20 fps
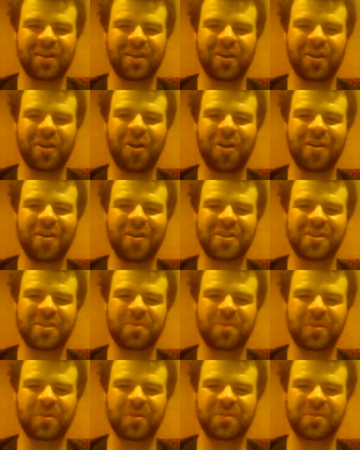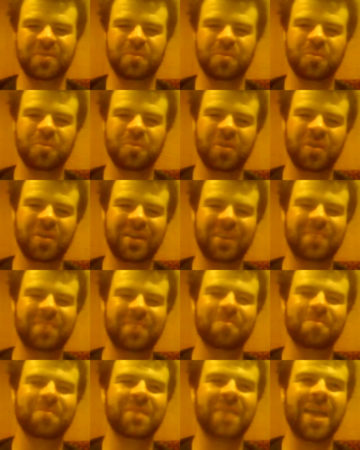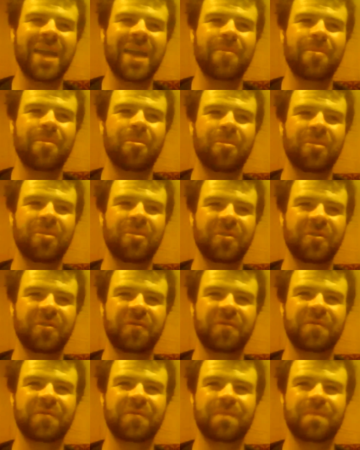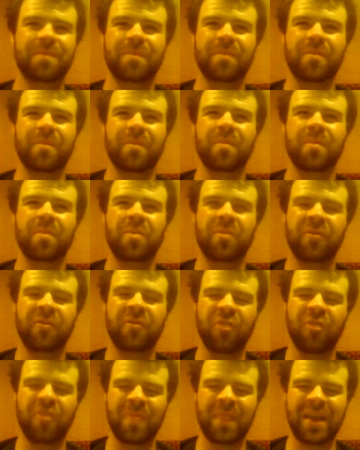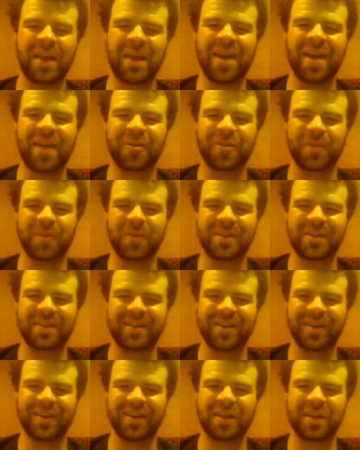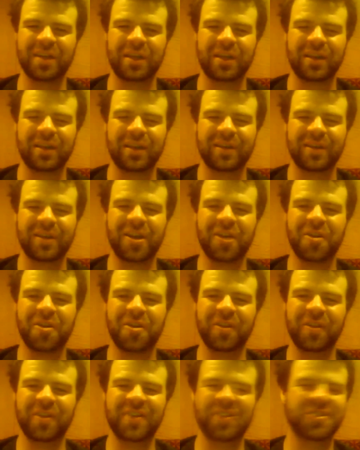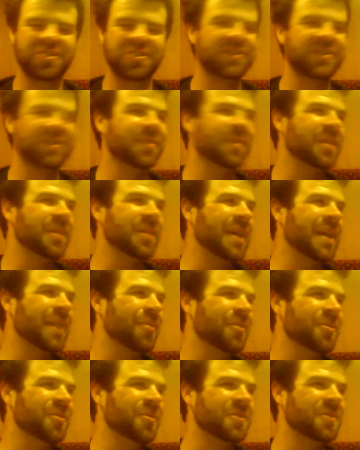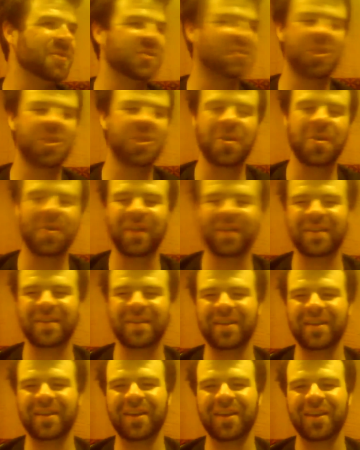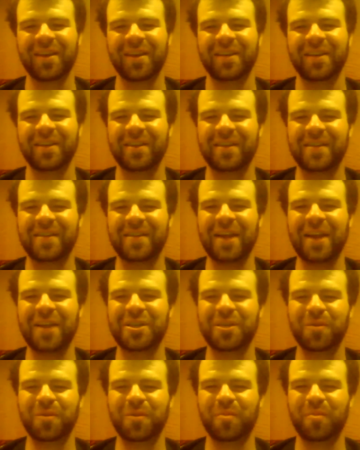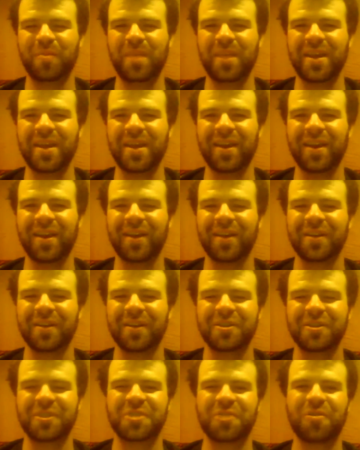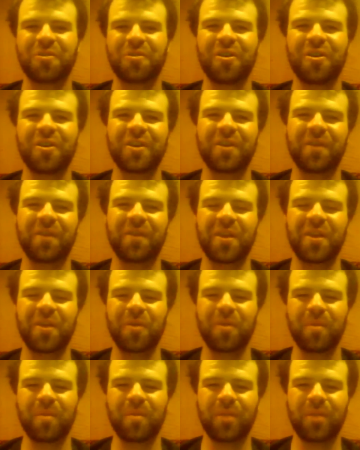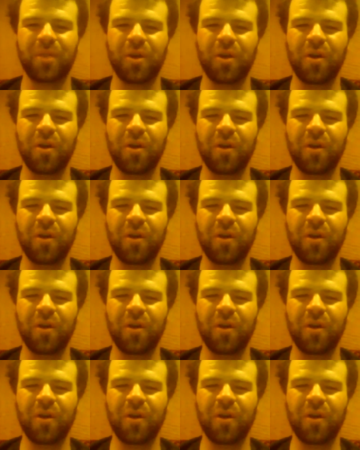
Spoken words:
artist was really capable of performing adequate calculations and being able to ensure that the statue would be strong enough that it wouldn't blow